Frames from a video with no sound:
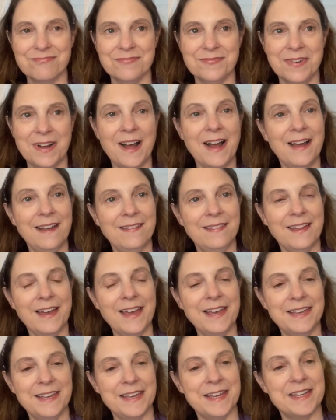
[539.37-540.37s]
I
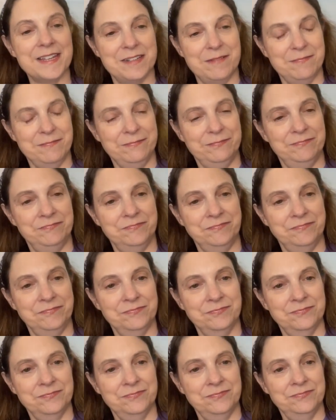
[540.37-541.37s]
like it.
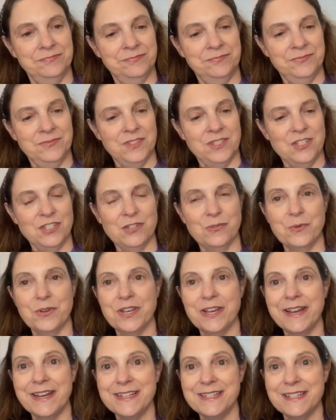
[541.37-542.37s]
So what do
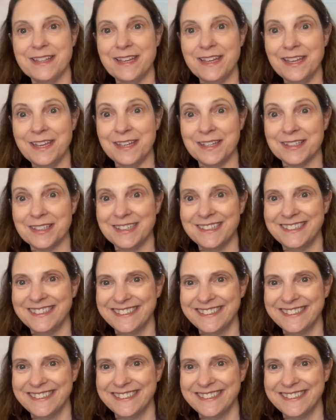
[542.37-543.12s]
you guys think?